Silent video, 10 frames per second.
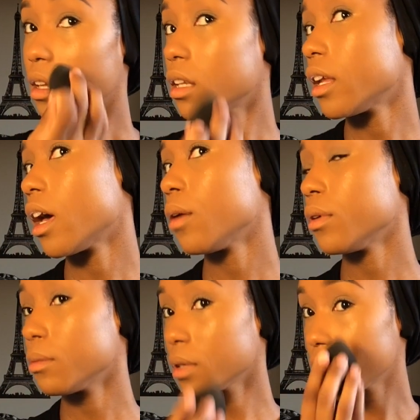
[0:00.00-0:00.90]
And now
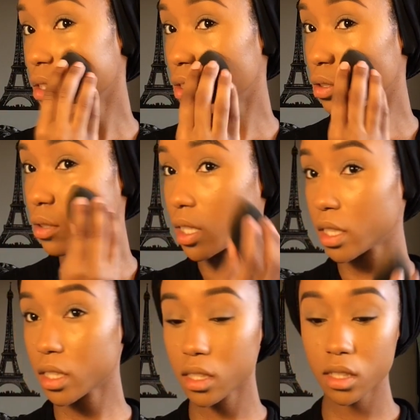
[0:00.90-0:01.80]
what I'm going to do
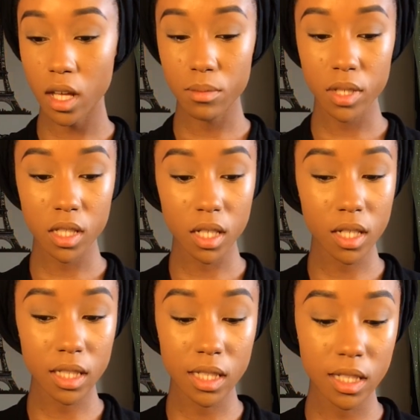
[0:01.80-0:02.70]
is I'm just
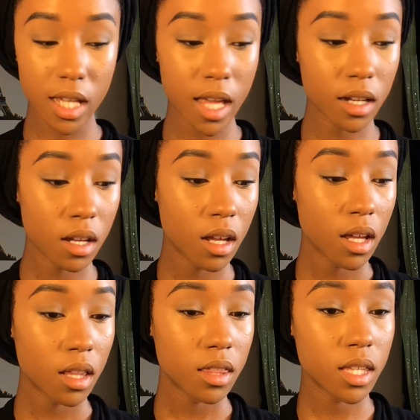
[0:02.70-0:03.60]
going to set
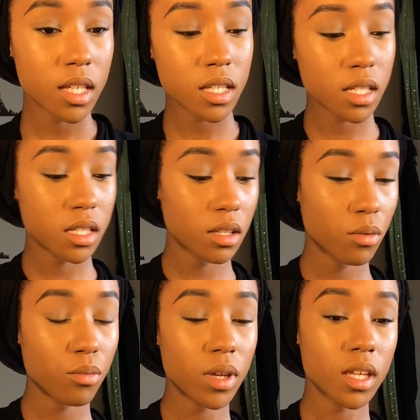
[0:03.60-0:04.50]
this
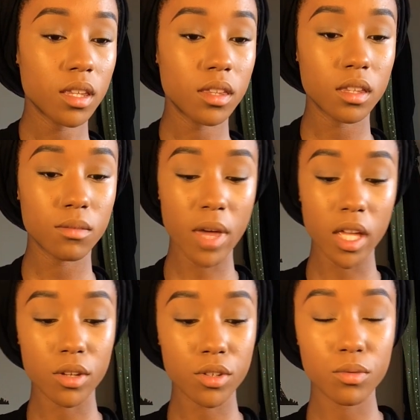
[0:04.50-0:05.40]
with my
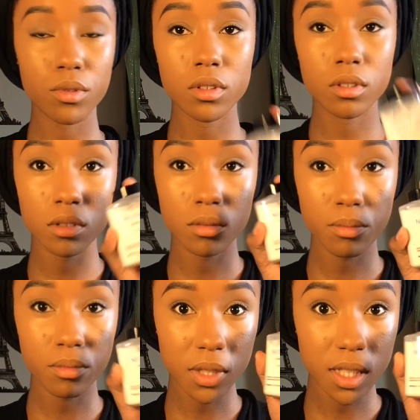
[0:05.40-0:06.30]
usual
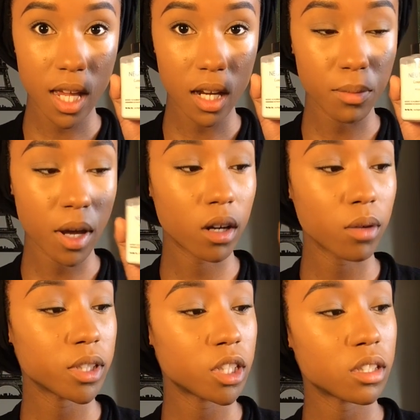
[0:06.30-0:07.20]
setting
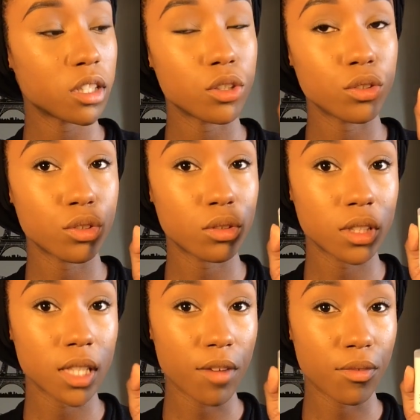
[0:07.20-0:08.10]
powder, which is the neutral
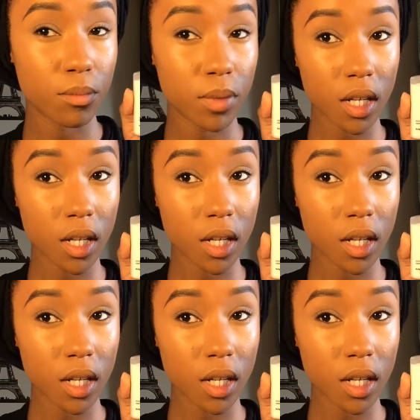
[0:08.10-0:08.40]
set from